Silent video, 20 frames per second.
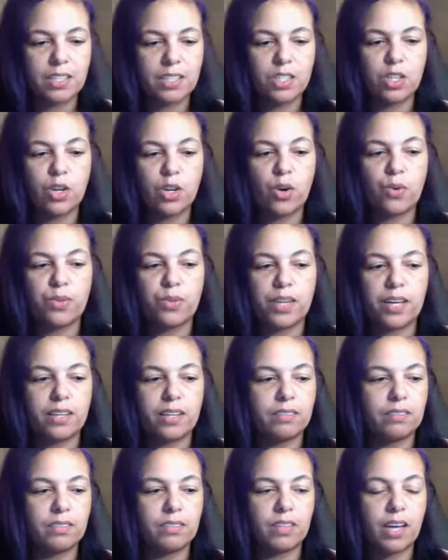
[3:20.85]

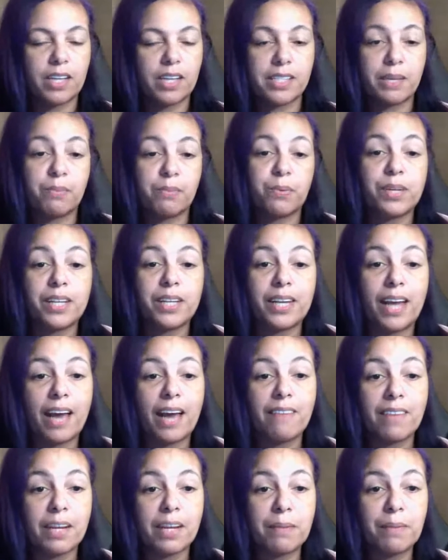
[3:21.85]
and, except we didn't
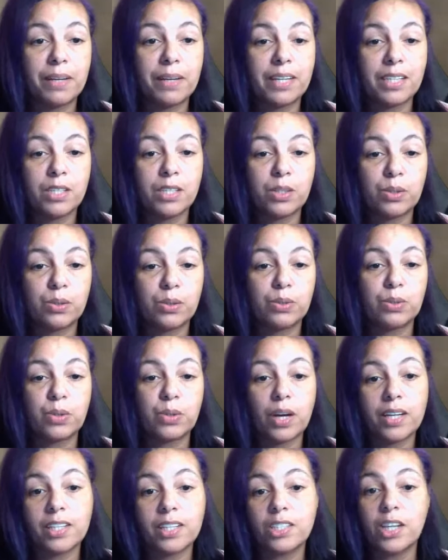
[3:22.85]
have anybody to
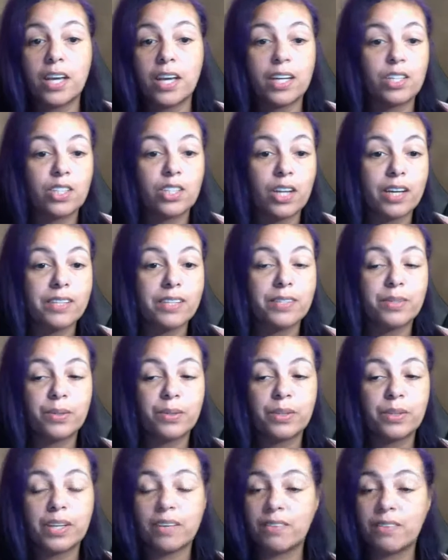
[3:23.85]
try to change us
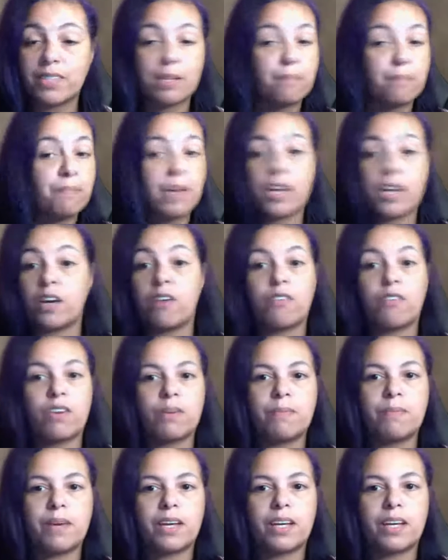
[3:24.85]
or give us a makeover to
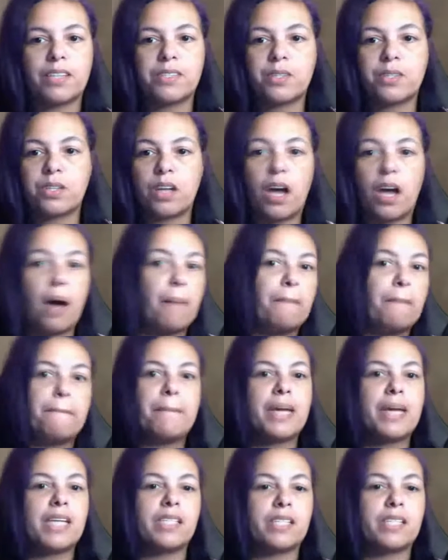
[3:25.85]
make us
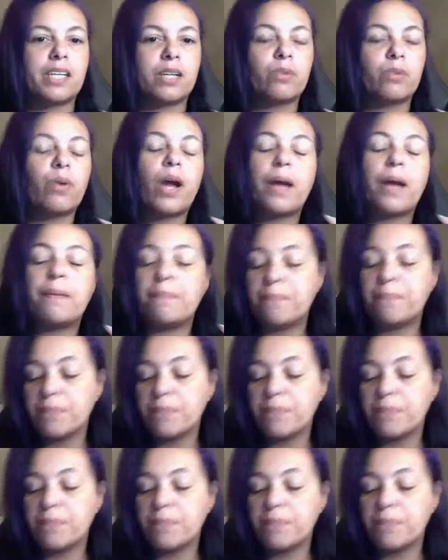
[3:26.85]
amazing, right?